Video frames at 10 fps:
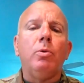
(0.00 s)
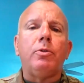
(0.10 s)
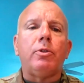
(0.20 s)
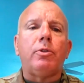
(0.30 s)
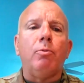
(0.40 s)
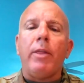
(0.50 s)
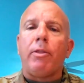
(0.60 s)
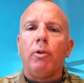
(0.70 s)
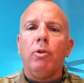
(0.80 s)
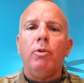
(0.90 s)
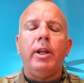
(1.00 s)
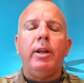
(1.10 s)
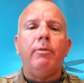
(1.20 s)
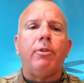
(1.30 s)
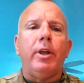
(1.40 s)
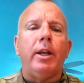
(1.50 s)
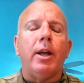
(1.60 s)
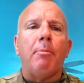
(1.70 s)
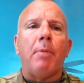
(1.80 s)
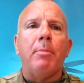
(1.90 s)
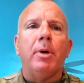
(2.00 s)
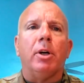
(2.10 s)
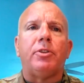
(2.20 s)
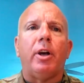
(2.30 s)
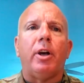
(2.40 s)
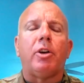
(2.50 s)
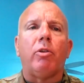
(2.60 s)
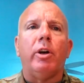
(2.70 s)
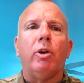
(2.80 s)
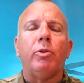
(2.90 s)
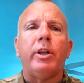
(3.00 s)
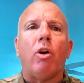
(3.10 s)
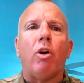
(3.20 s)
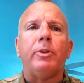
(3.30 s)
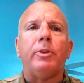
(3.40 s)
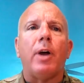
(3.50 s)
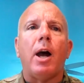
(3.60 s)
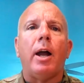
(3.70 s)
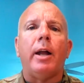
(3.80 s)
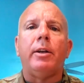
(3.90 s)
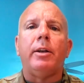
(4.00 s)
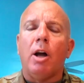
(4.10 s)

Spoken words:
went through my military career on the Army side,